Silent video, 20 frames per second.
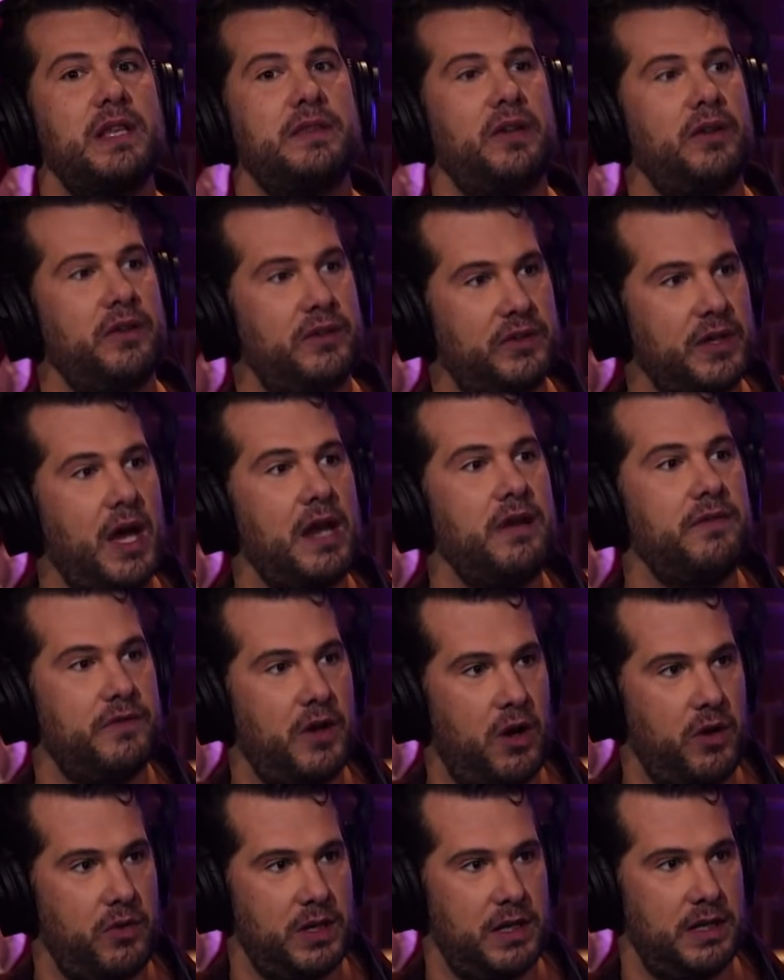that their son
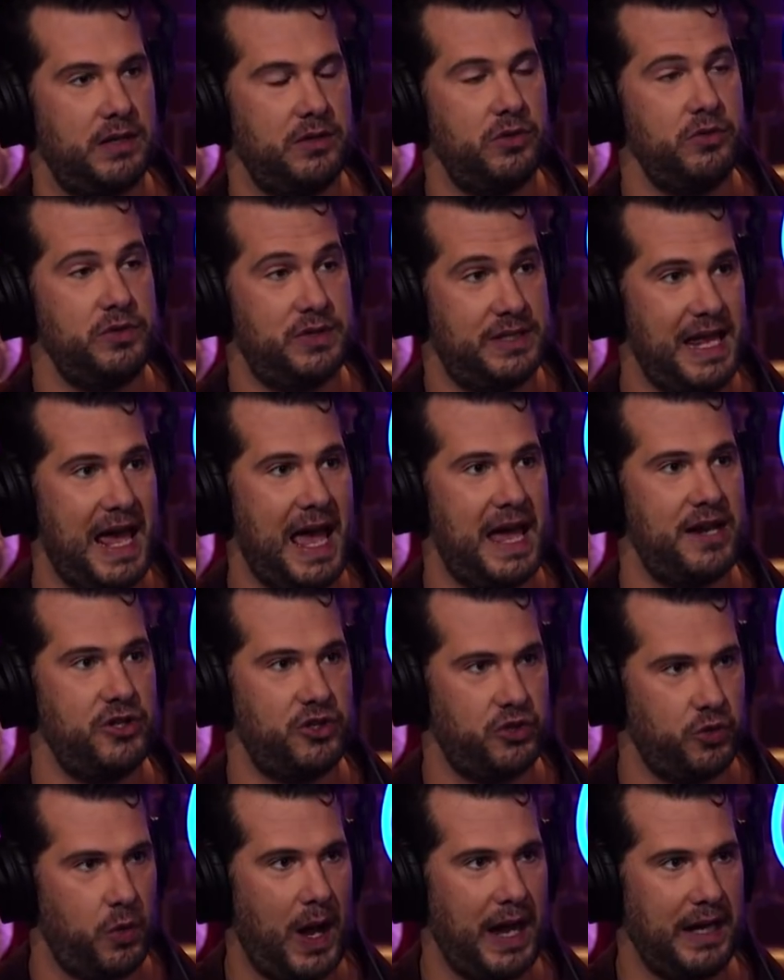voted who's dead
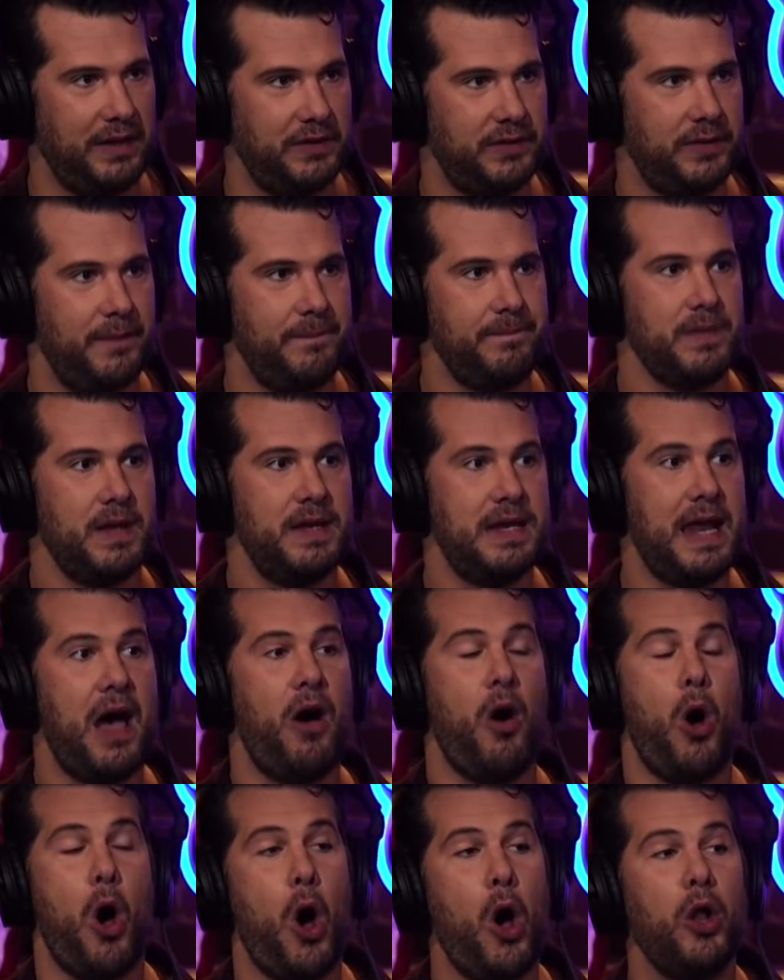twice. Hmm.
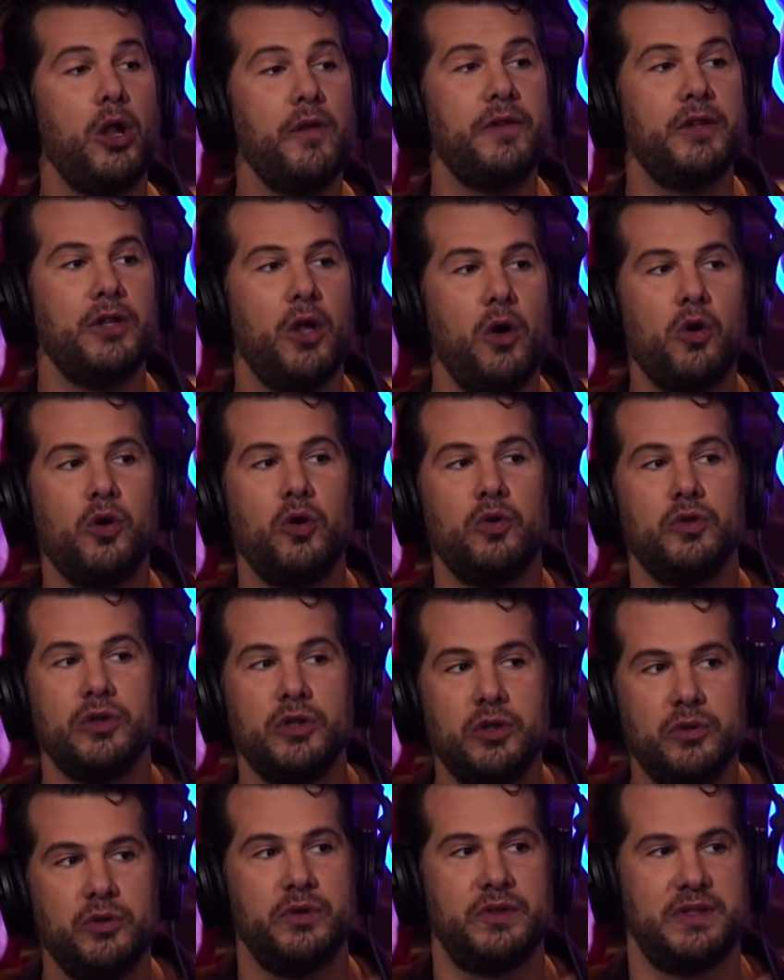Now, all of the local
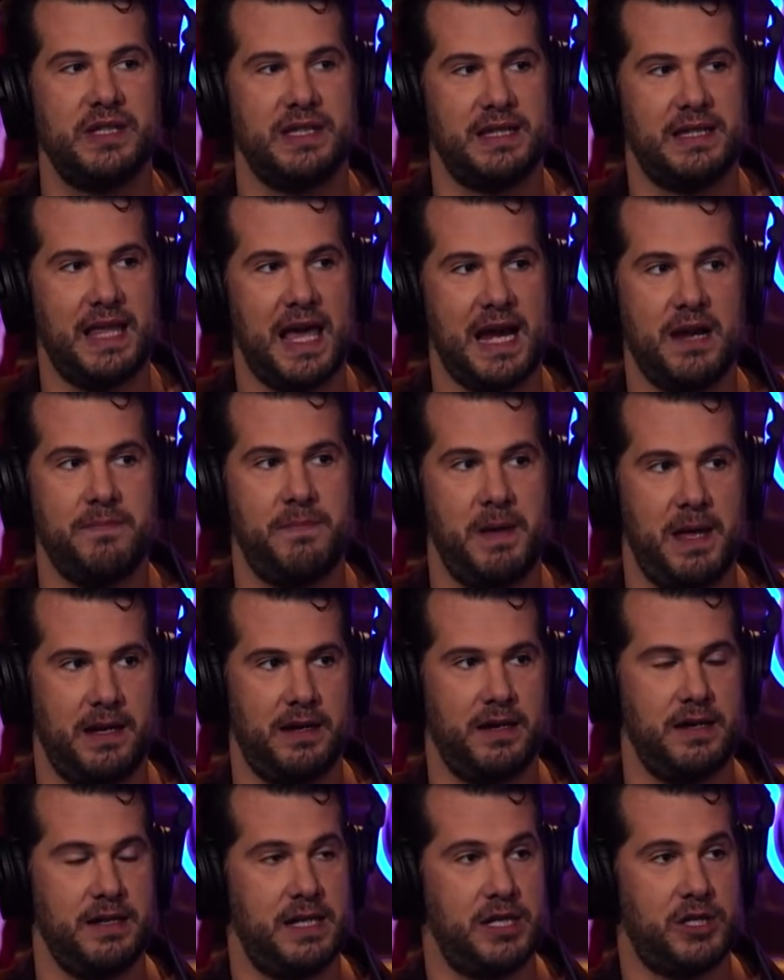news said that that had
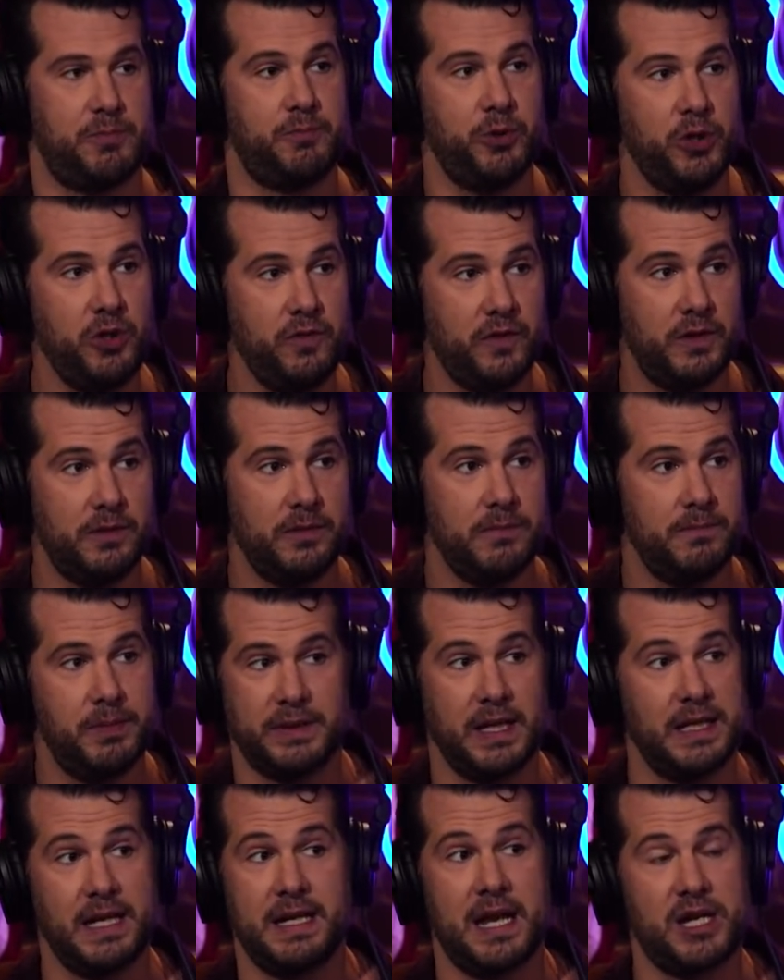been disproven,
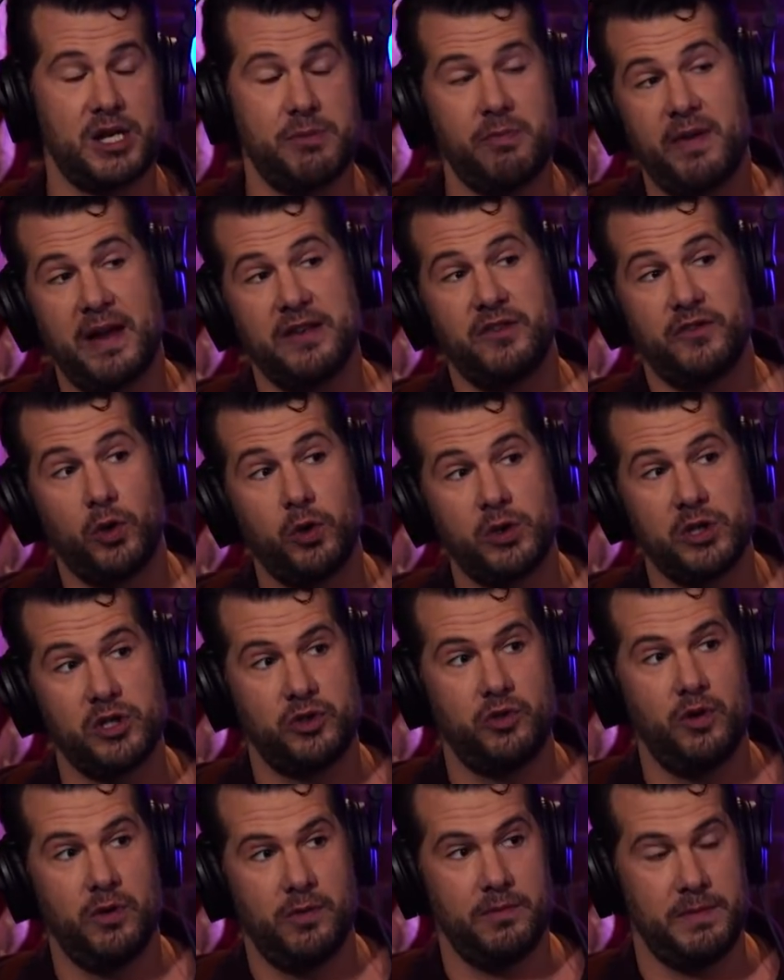but they didn't actually provide sources
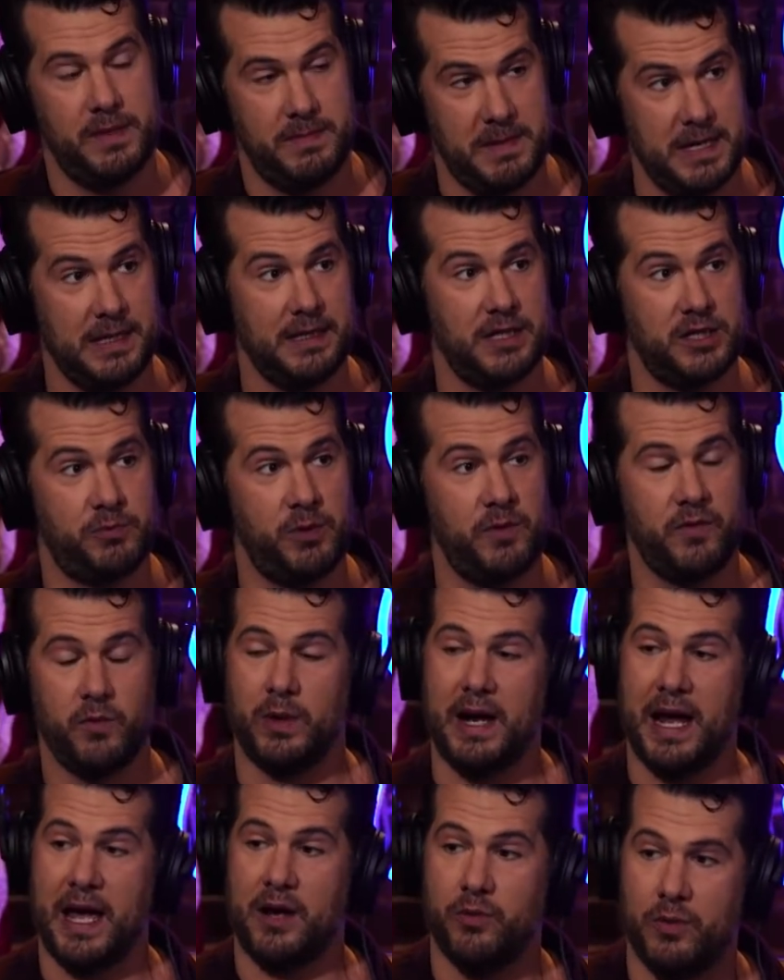to it being disproven.
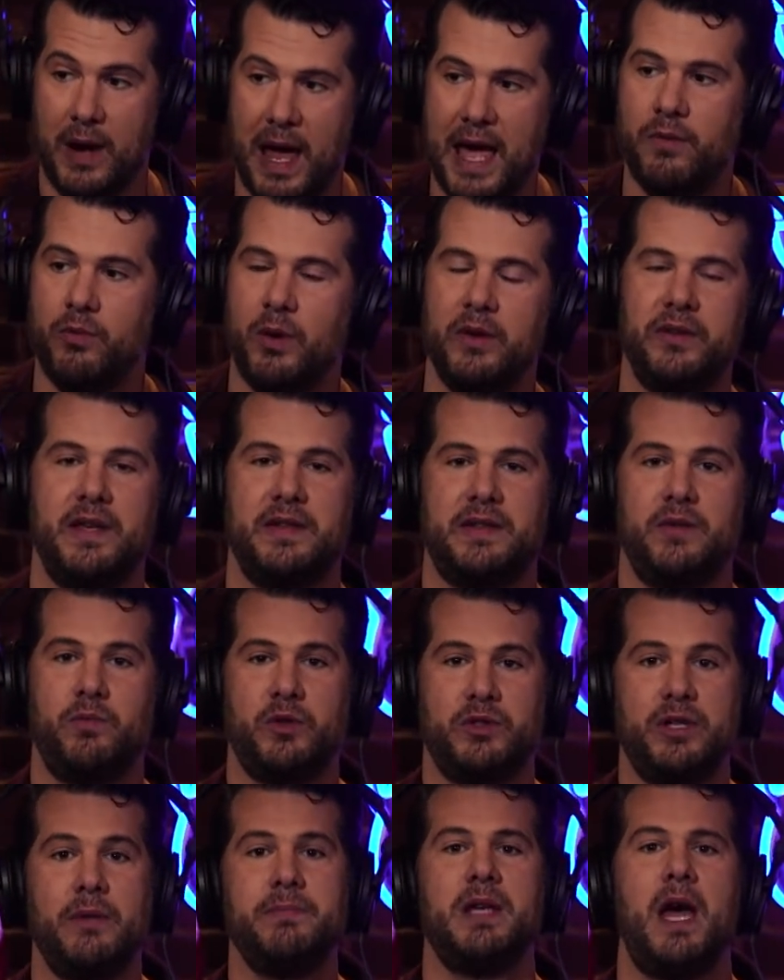What I had read was they said,
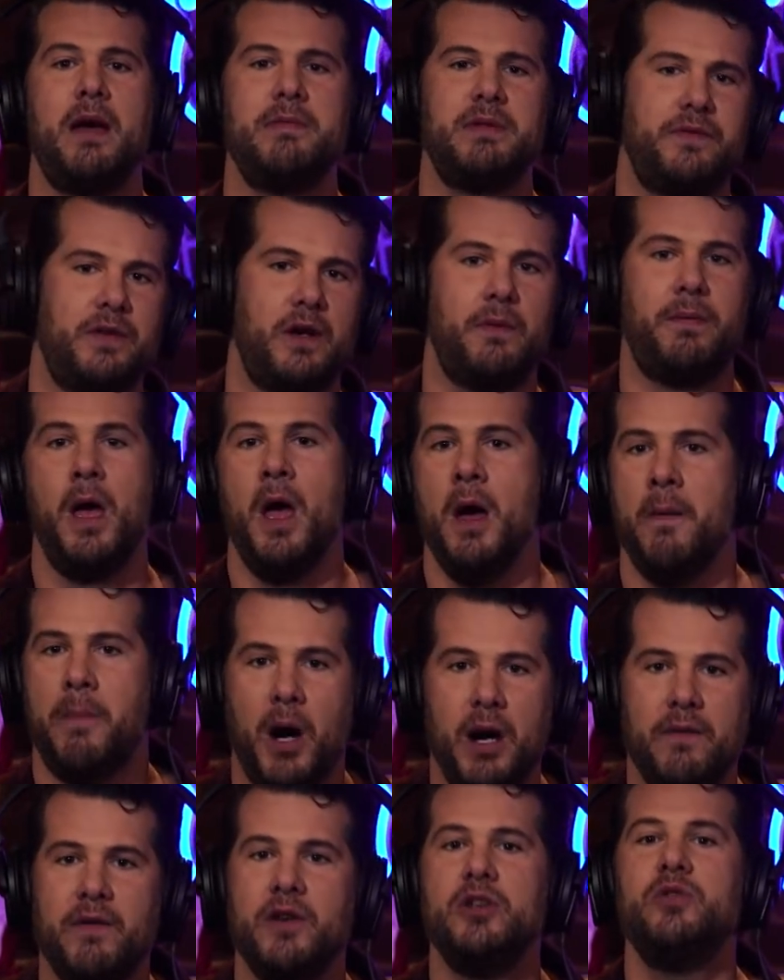well, sometimes if they're
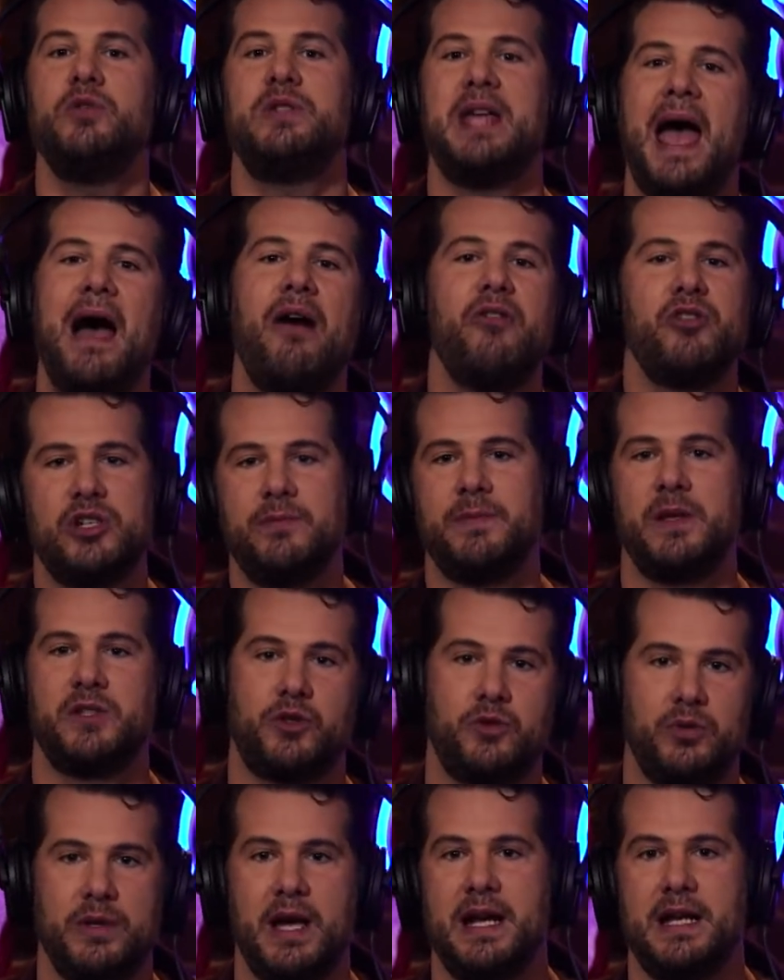part of a new township
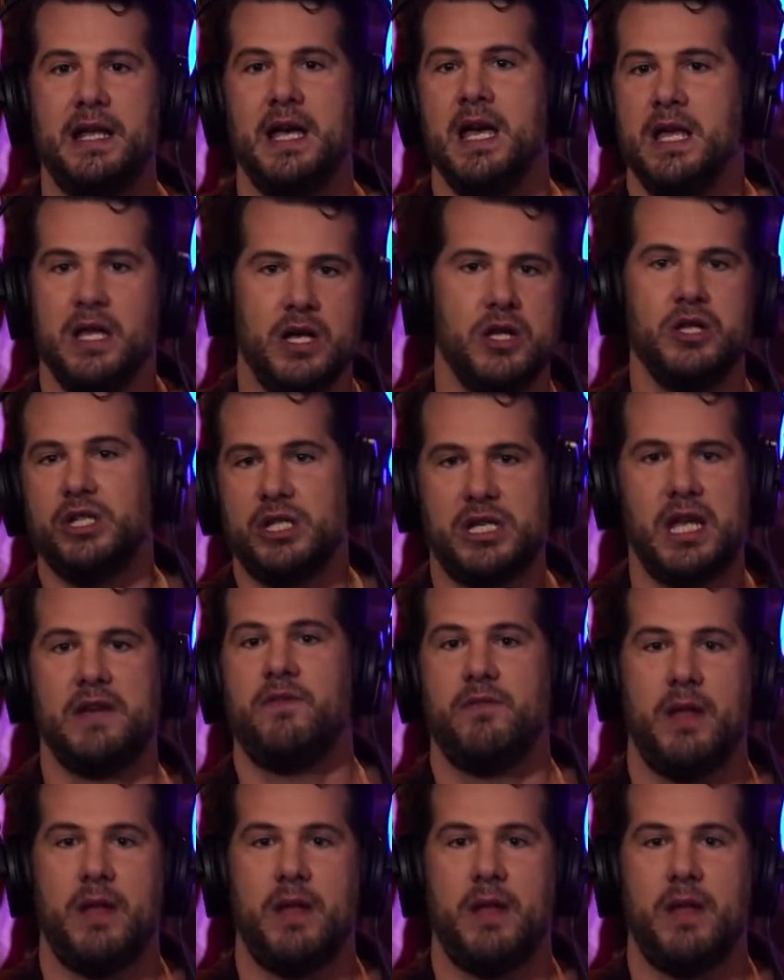that's created, they'll just give